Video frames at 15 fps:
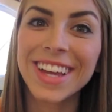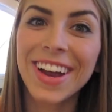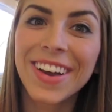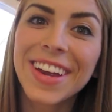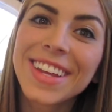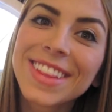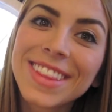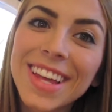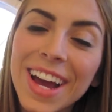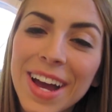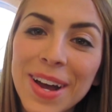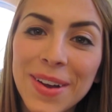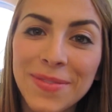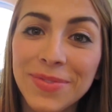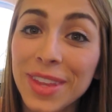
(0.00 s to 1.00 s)
Alright,
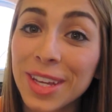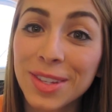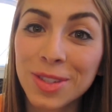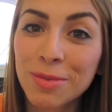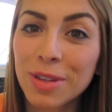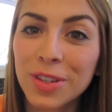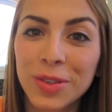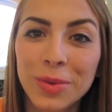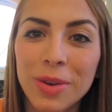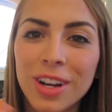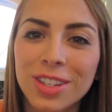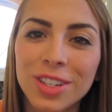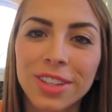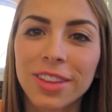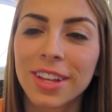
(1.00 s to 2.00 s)
thanks so much for
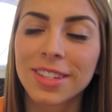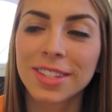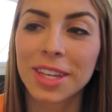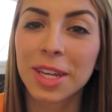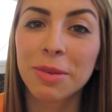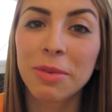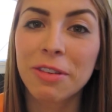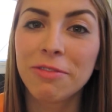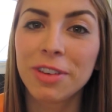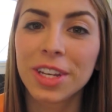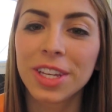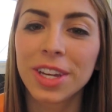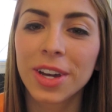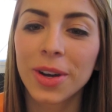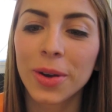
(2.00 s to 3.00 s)
watching. That's the end of my
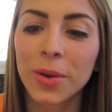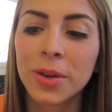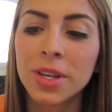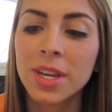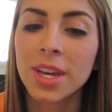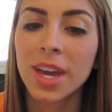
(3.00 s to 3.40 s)
video.